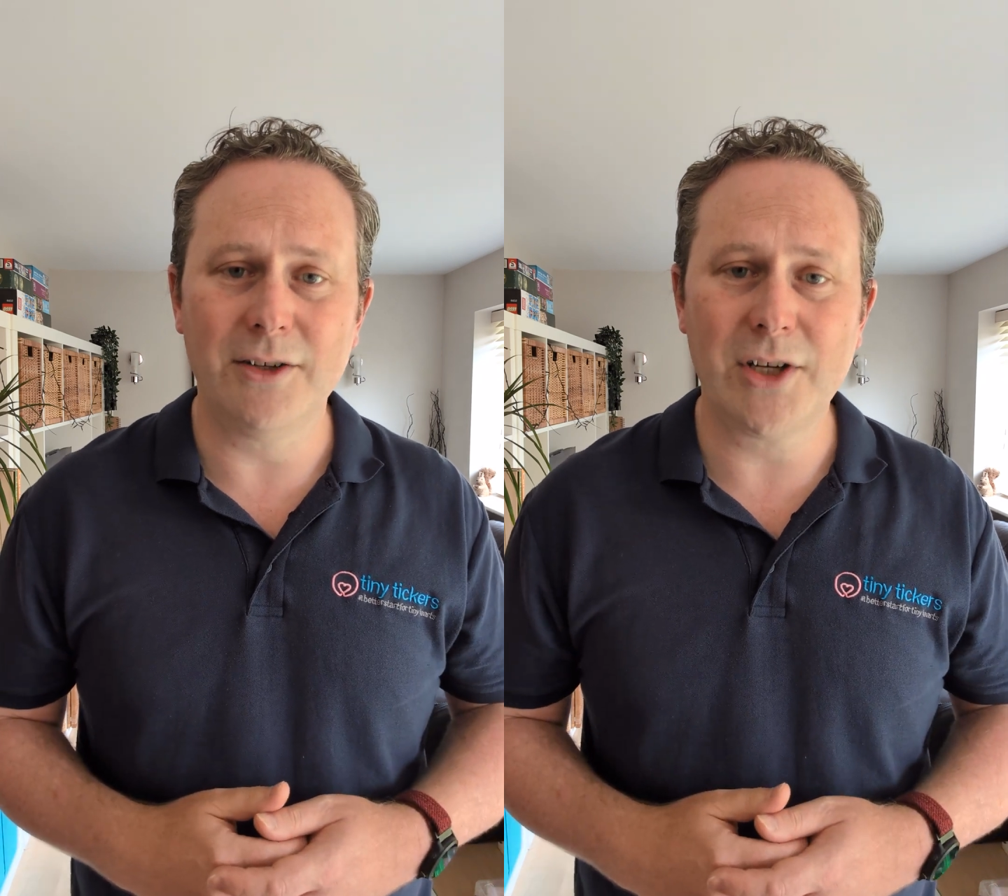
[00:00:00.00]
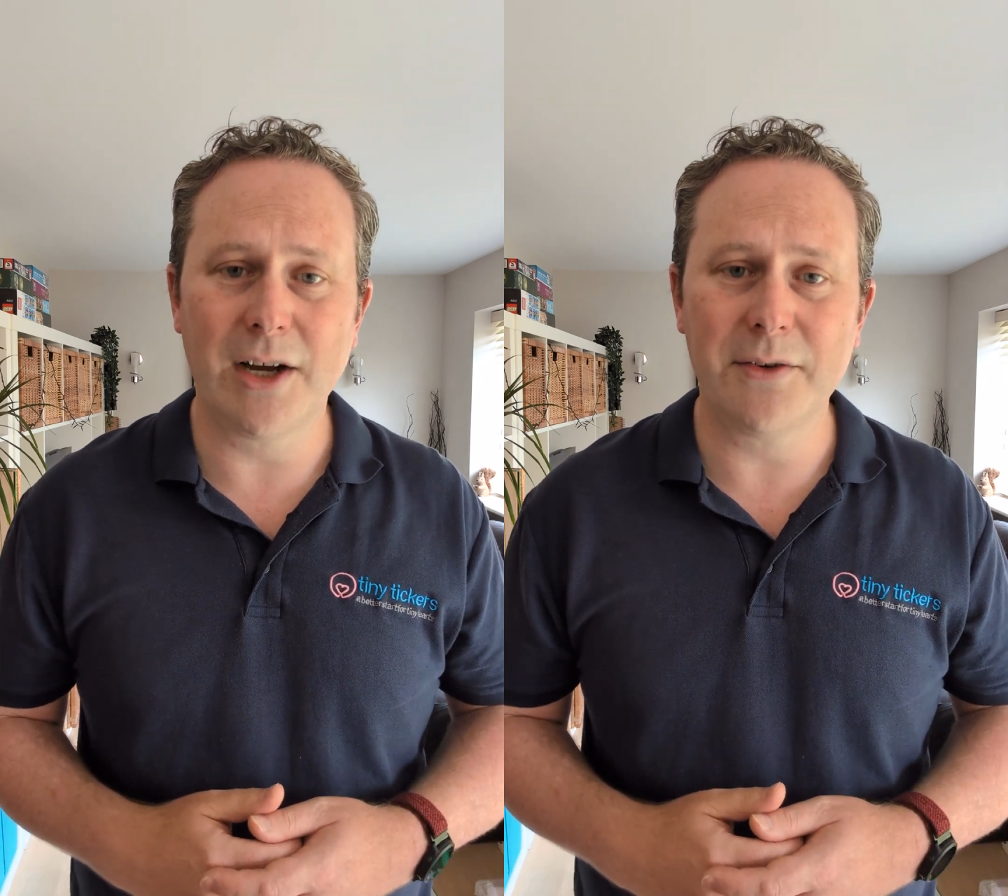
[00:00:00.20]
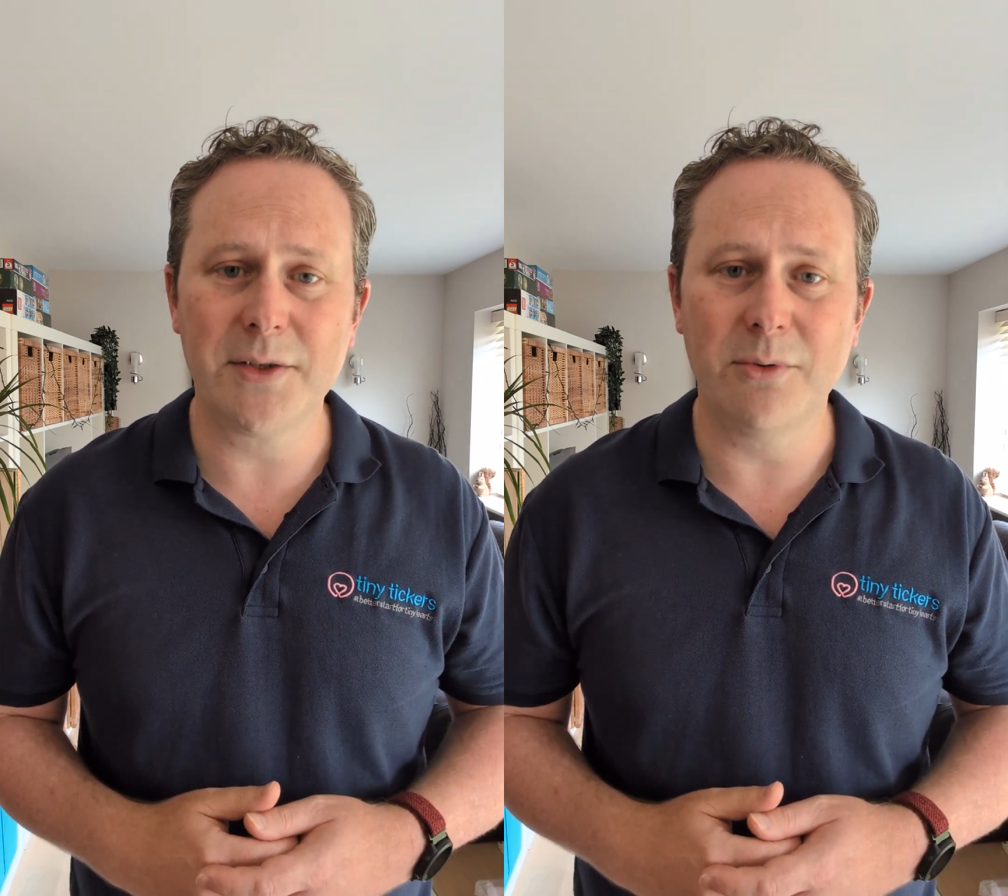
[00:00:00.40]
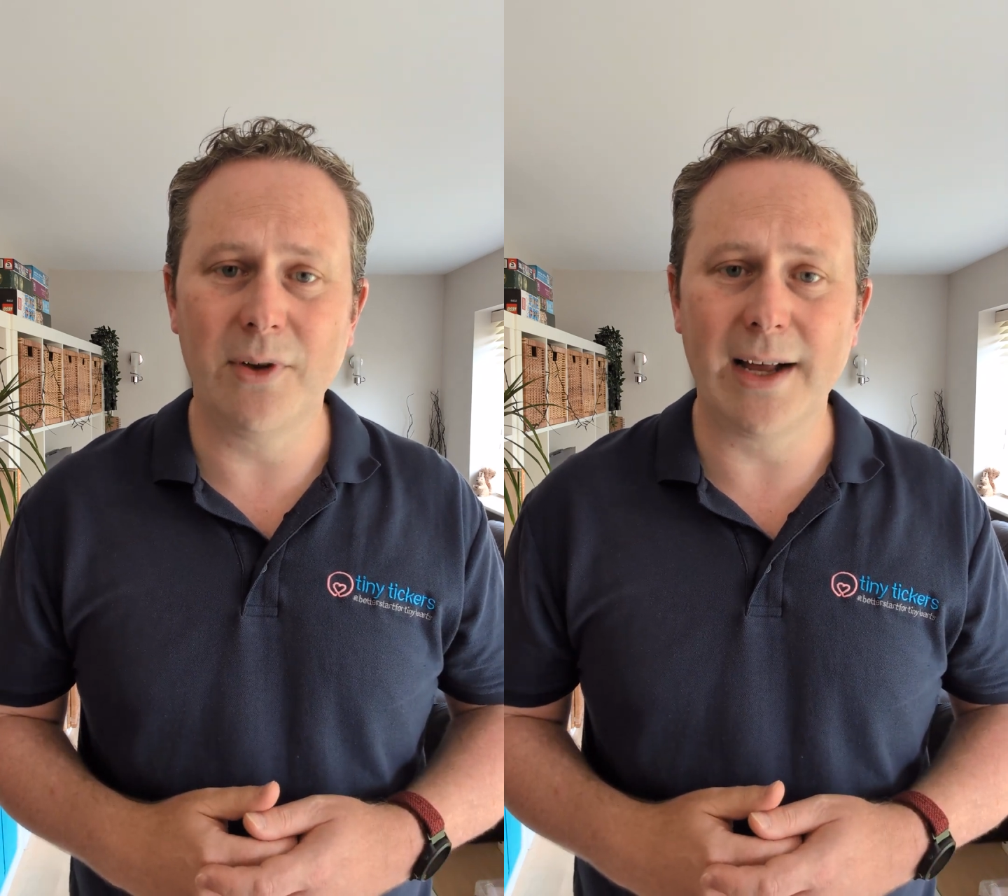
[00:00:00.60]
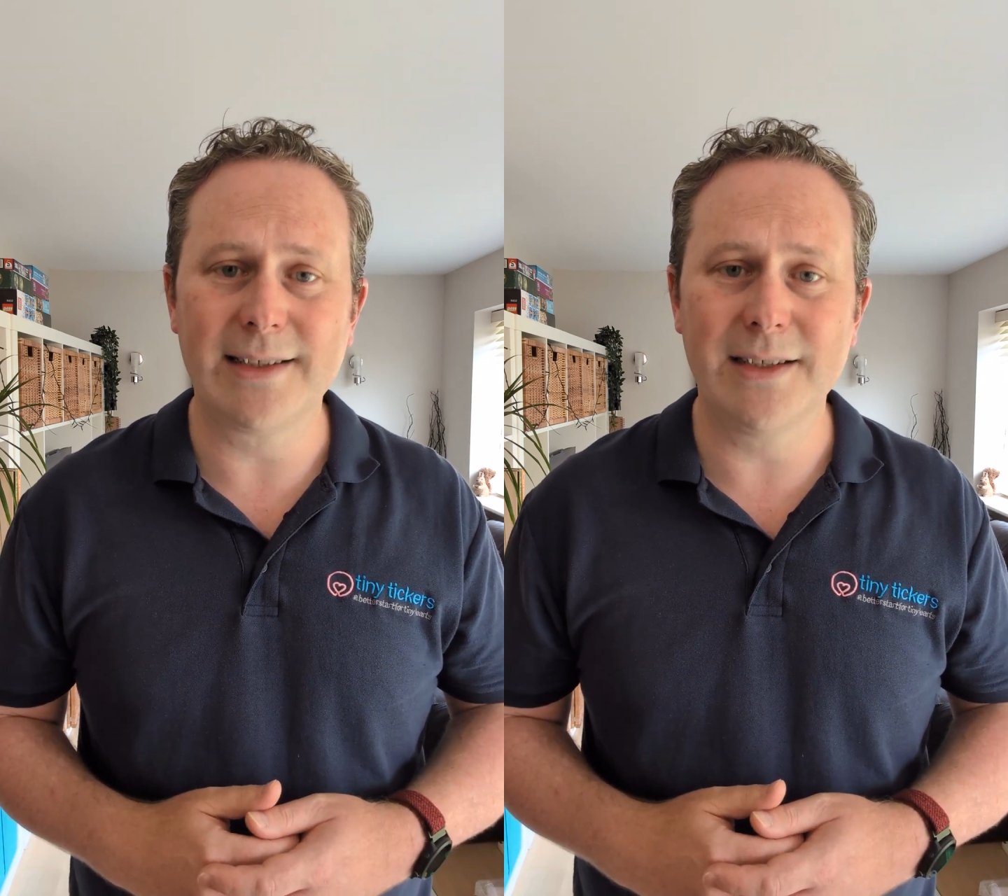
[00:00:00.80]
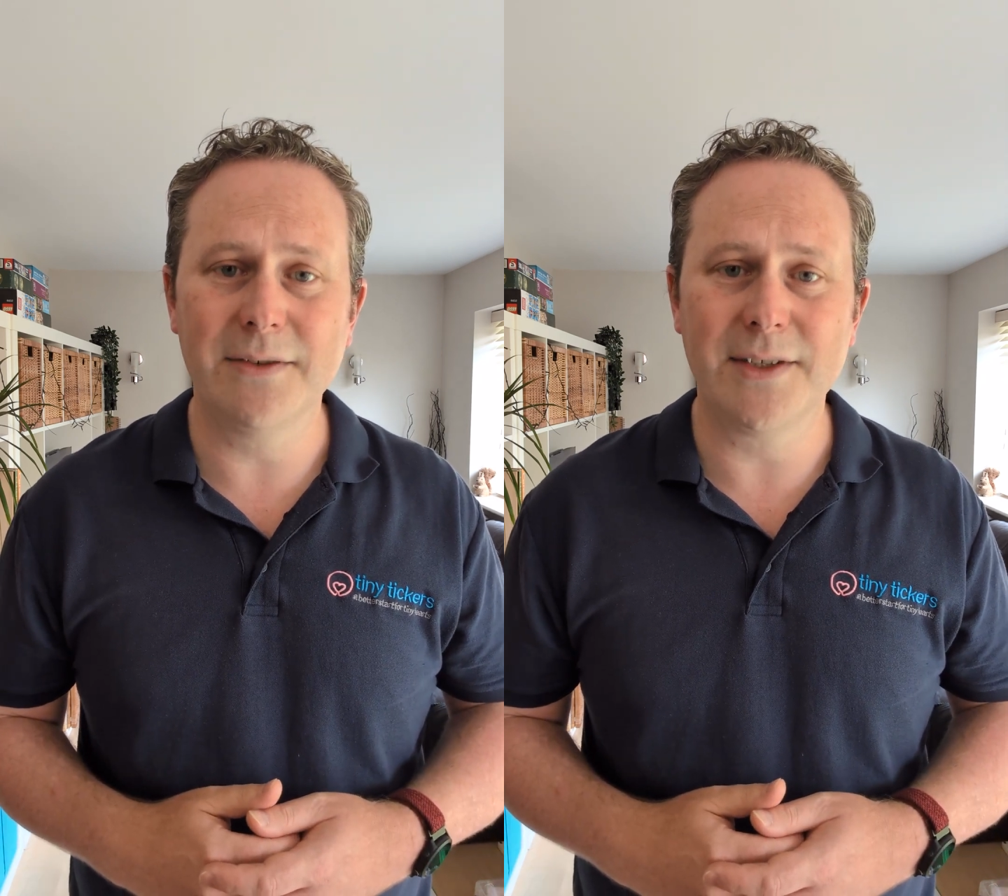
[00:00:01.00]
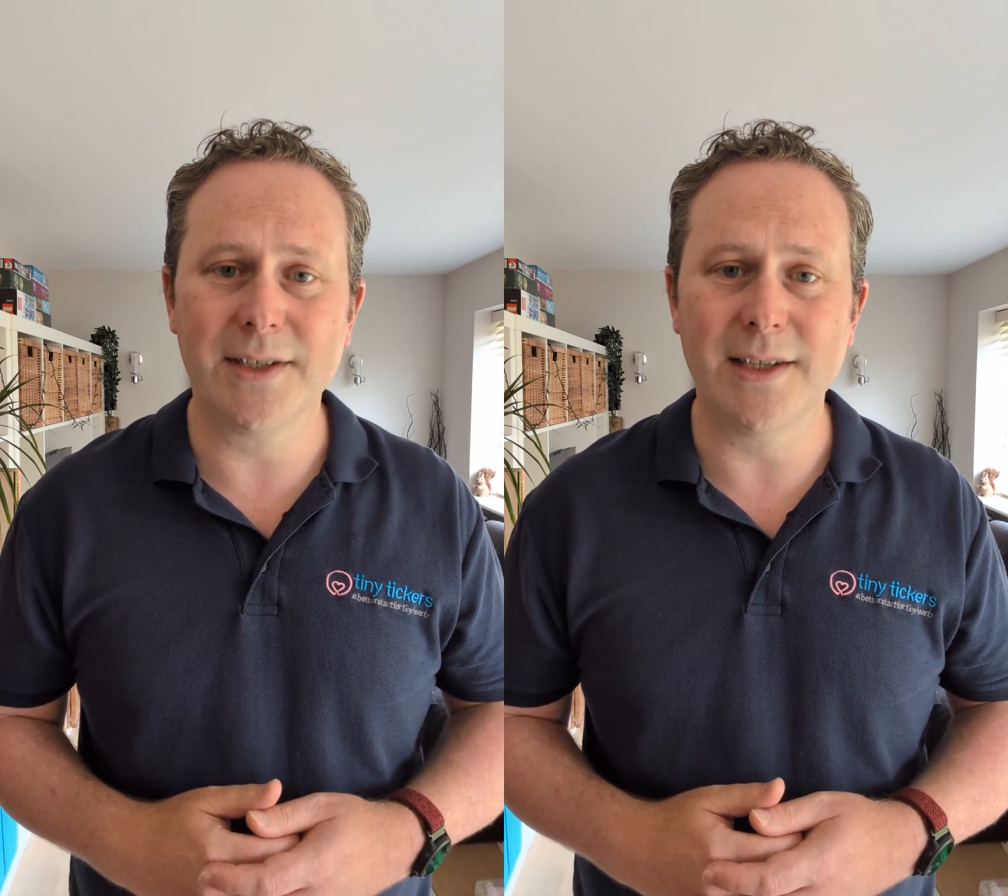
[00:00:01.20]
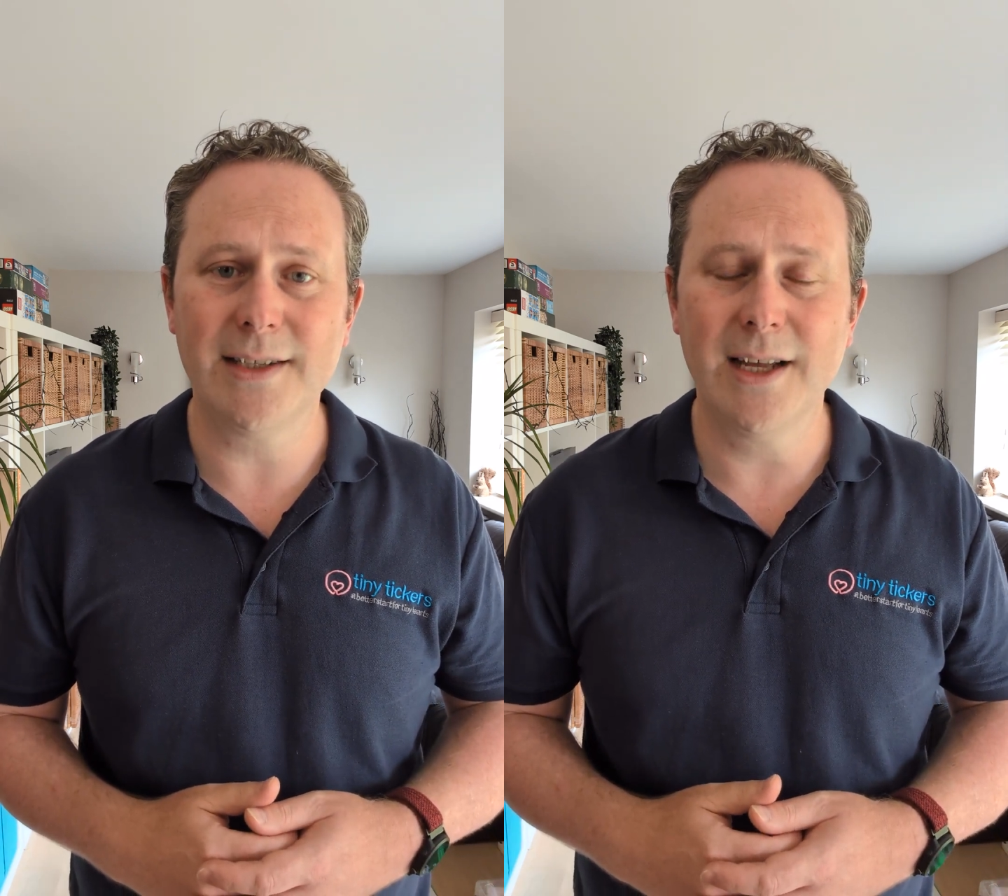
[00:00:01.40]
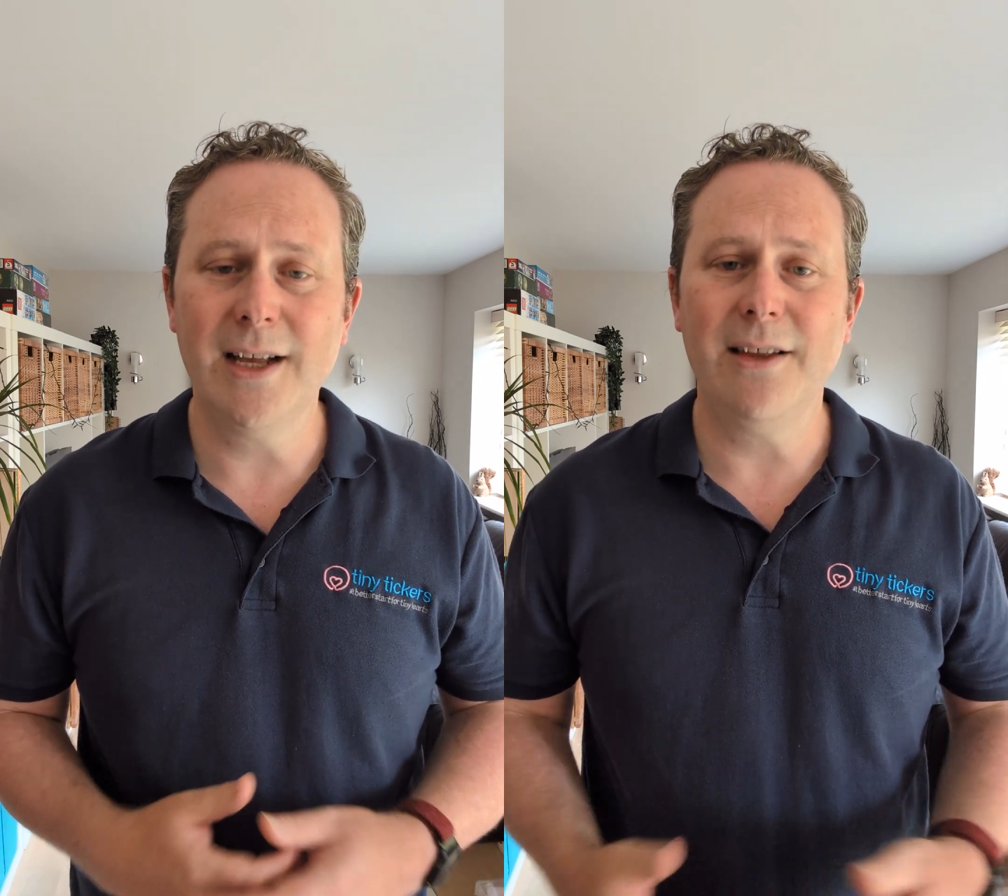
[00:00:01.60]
charitable activities